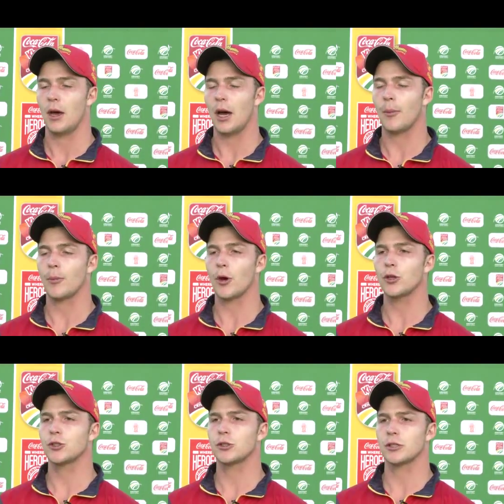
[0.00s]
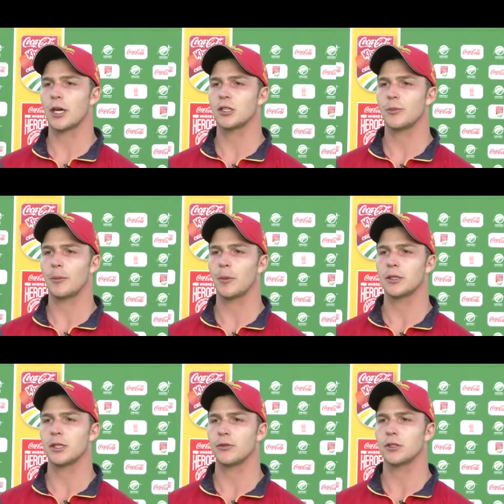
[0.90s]
Um, coach decided to bat me
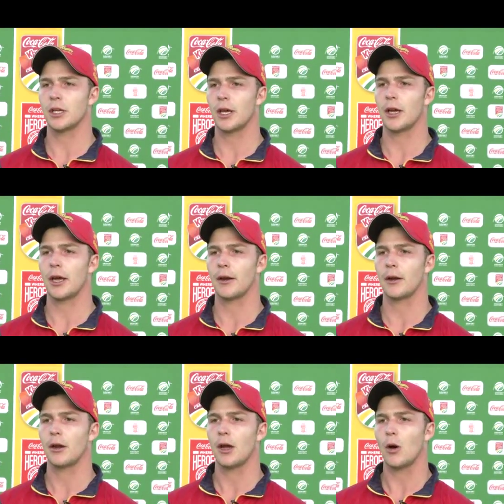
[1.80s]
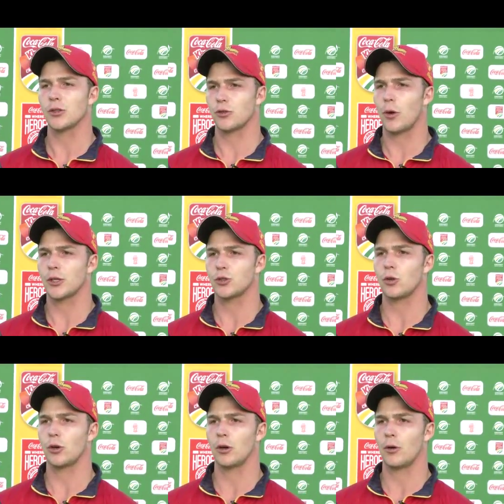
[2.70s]
at seven today, and I wasn't quite
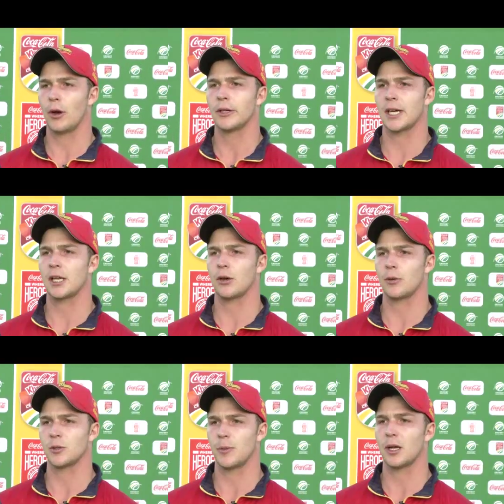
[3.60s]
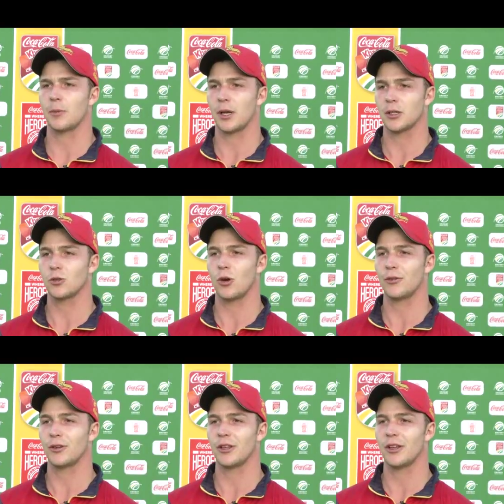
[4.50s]
sure exactly what it was about, but I saw
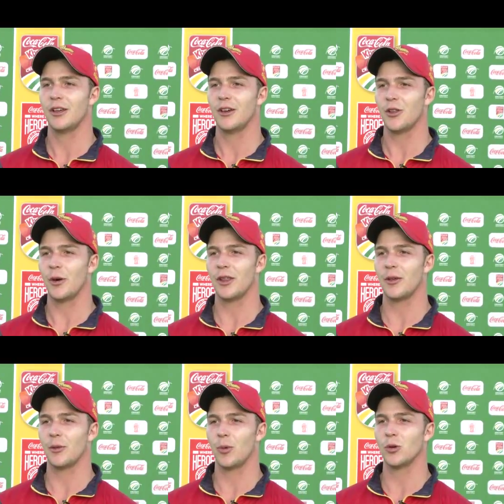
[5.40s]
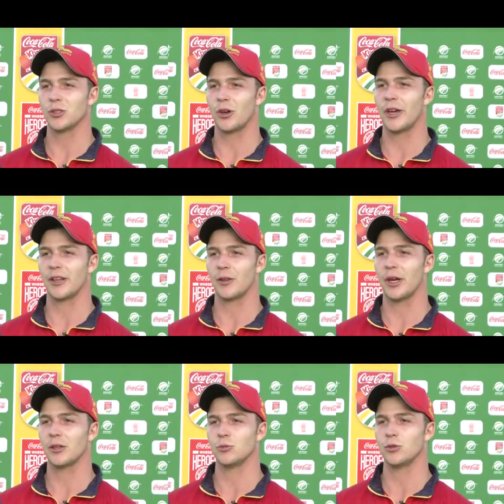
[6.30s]
after the, the way that the ball was going and the
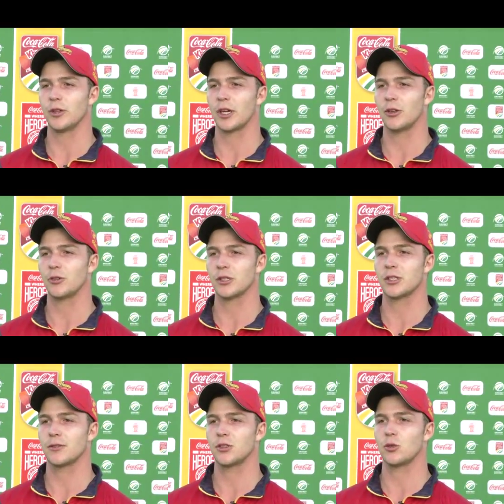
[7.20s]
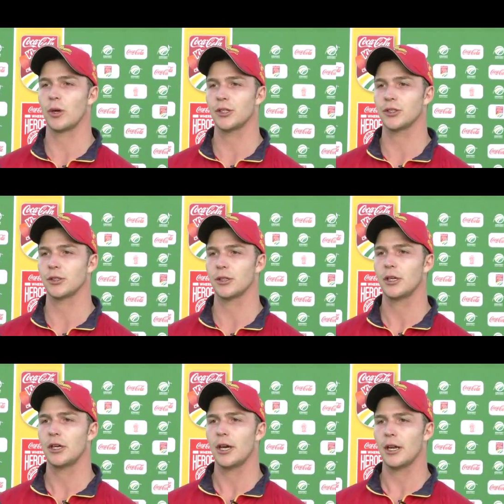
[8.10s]
way it was moving, I knew it was a tough situation, and
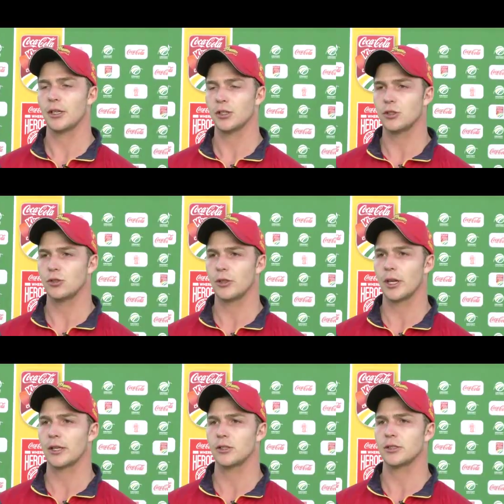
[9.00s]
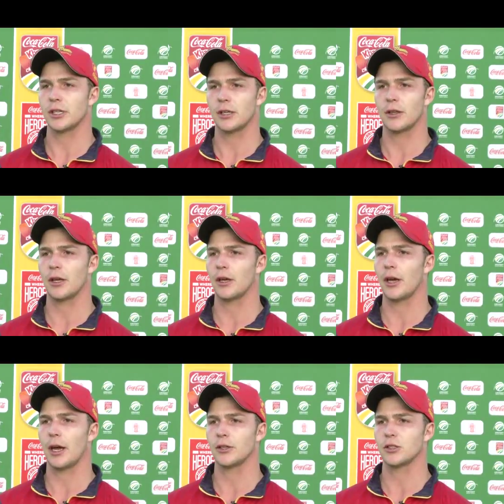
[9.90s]
I just knew that I had to stick in there
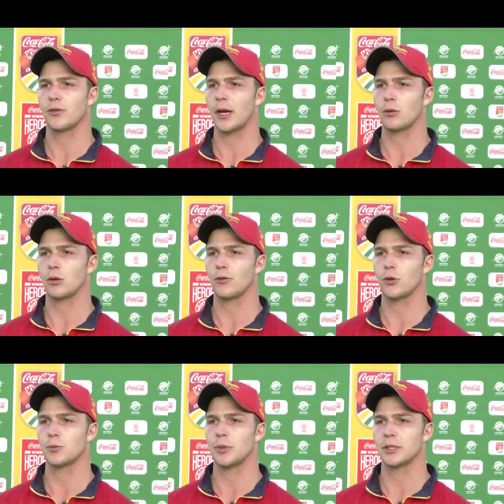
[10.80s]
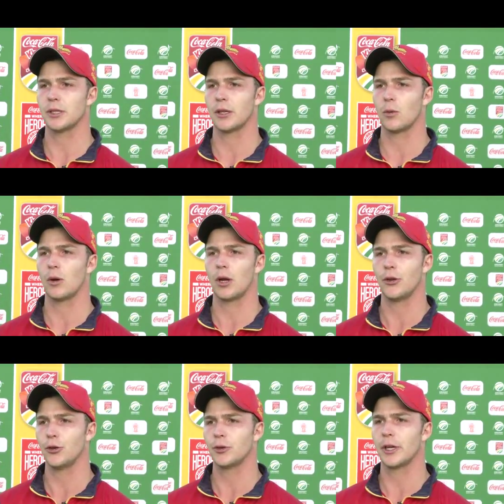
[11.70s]
and just fight through the first bit, and then I
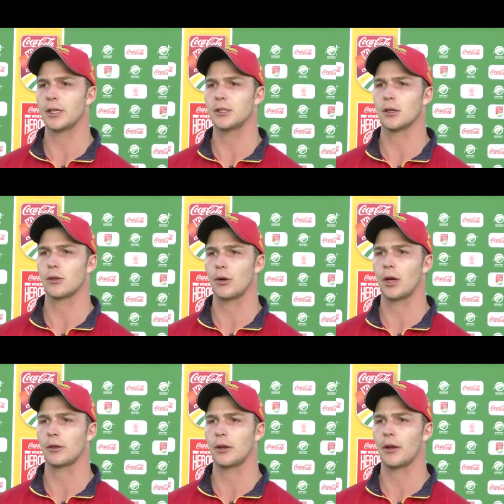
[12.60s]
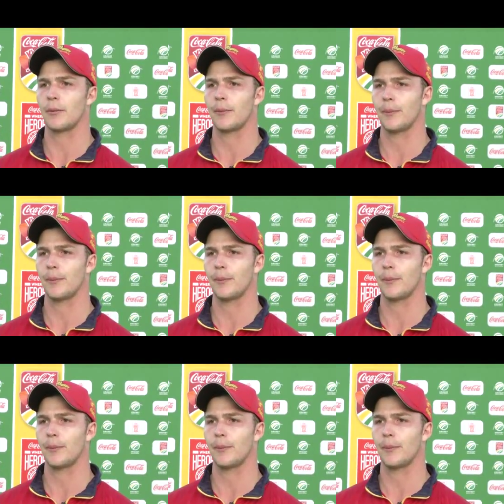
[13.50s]
knew it would get easier throughout the day.